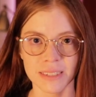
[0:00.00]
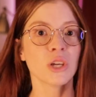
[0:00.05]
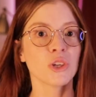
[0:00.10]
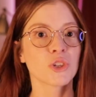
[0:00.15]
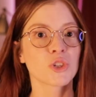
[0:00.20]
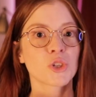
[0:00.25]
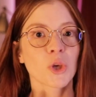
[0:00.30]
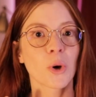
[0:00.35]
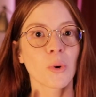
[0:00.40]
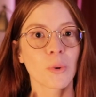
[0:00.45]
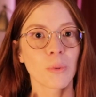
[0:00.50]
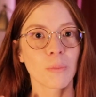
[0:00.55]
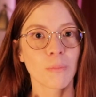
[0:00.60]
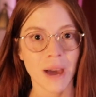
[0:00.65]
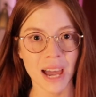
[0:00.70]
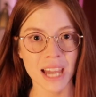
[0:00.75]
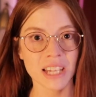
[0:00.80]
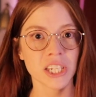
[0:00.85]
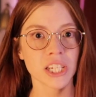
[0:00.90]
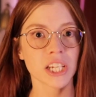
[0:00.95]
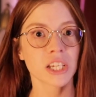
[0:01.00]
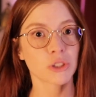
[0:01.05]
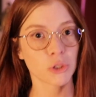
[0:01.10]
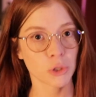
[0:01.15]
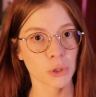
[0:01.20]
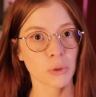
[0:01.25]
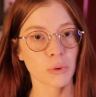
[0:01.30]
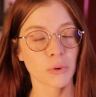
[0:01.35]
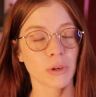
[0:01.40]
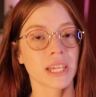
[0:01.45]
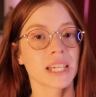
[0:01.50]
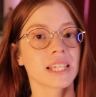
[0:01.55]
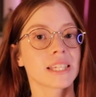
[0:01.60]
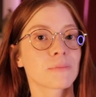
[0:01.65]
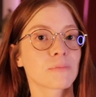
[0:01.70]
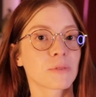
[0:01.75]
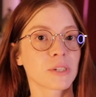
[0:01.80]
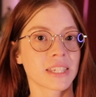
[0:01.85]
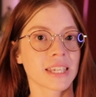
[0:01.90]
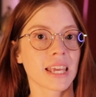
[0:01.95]
So magic too is
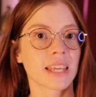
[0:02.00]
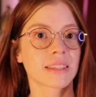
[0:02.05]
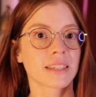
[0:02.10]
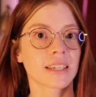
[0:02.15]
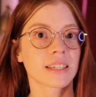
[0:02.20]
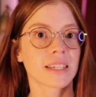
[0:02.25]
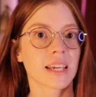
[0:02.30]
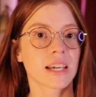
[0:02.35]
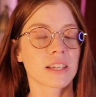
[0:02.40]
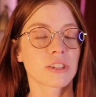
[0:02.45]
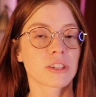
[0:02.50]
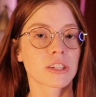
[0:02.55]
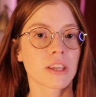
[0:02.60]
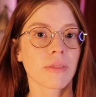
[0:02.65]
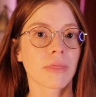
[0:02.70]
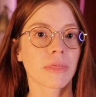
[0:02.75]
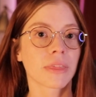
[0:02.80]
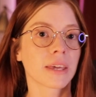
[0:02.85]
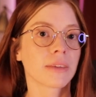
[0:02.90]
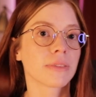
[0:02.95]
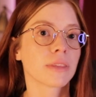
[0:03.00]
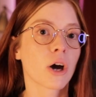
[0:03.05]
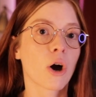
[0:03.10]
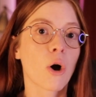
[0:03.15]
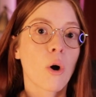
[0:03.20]
presented as something